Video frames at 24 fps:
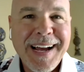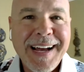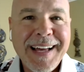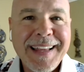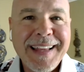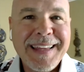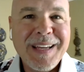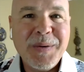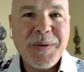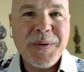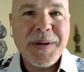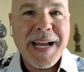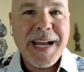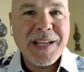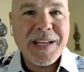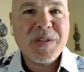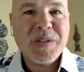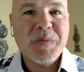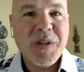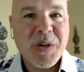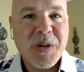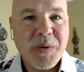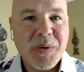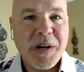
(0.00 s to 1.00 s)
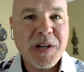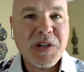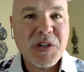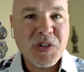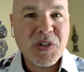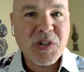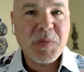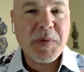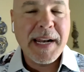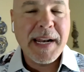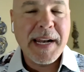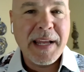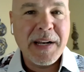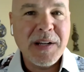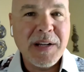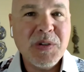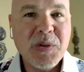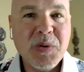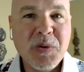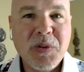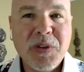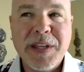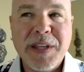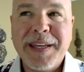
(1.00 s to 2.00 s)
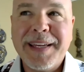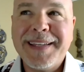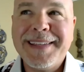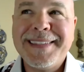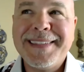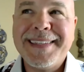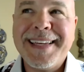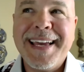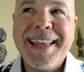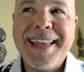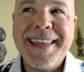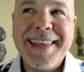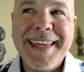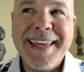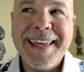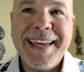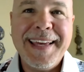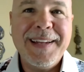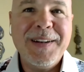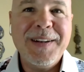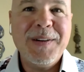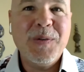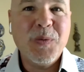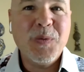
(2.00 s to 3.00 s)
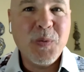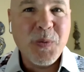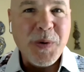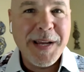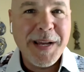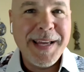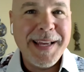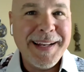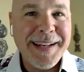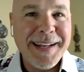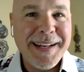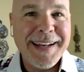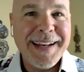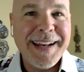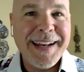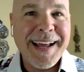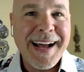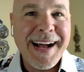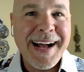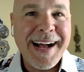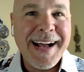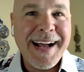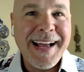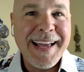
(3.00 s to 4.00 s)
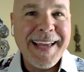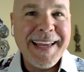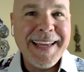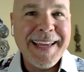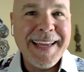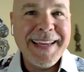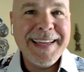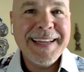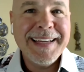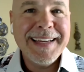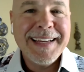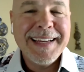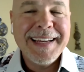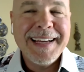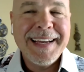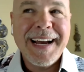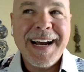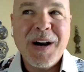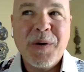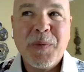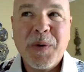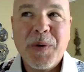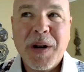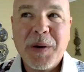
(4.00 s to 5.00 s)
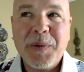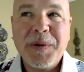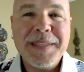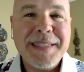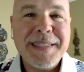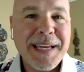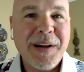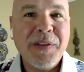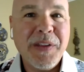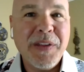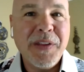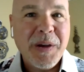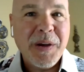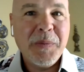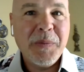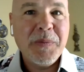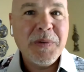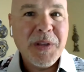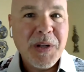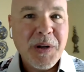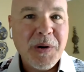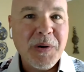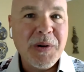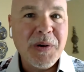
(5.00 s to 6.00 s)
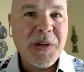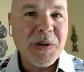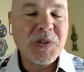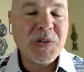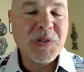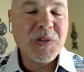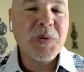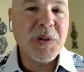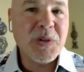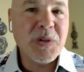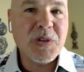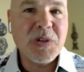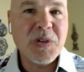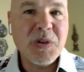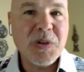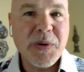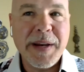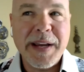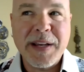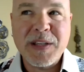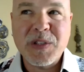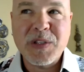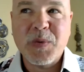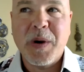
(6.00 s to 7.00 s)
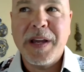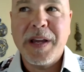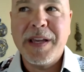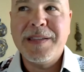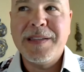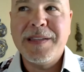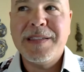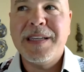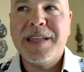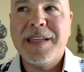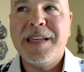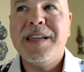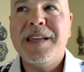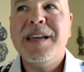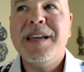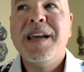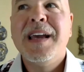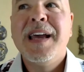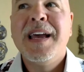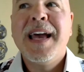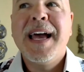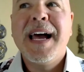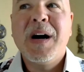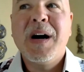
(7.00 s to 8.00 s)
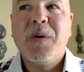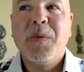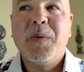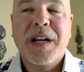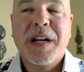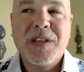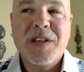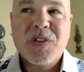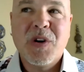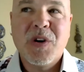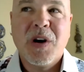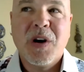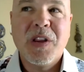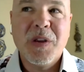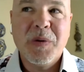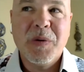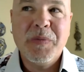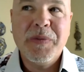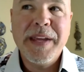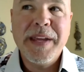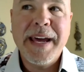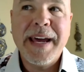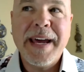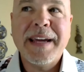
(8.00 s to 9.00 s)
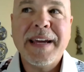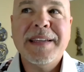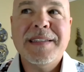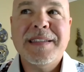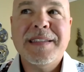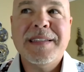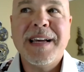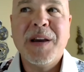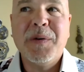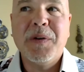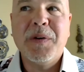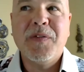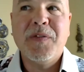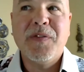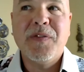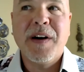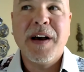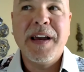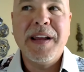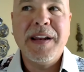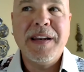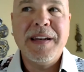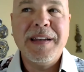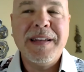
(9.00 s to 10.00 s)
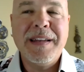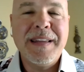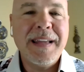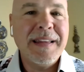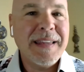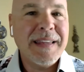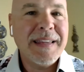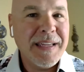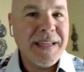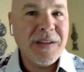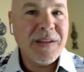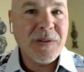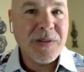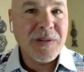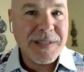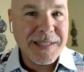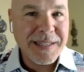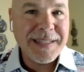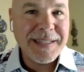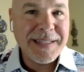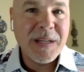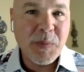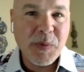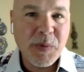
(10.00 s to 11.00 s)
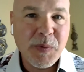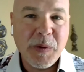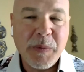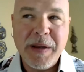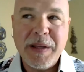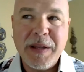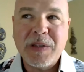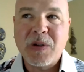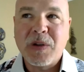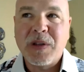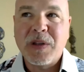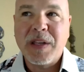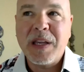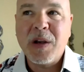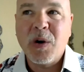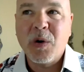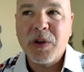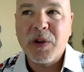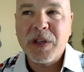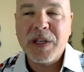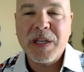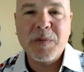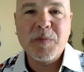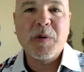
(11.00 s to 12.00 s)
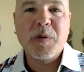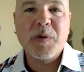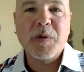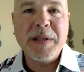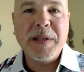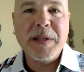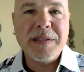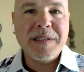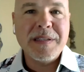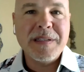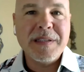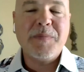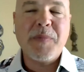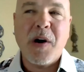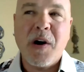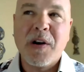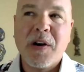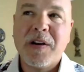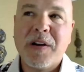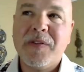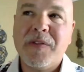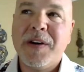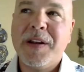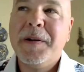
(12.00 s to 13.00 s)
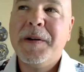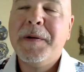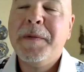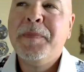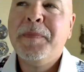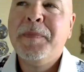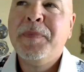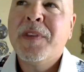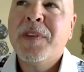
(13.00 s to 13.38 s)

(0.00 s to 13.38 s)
uh, they would ask me questions about how to do things, and then when I uh, when I would tell them, you know, here's what you should do X, Y, and Z. Uh, when I saw them next, I would find that they either didn't implement or they only implemented part of it.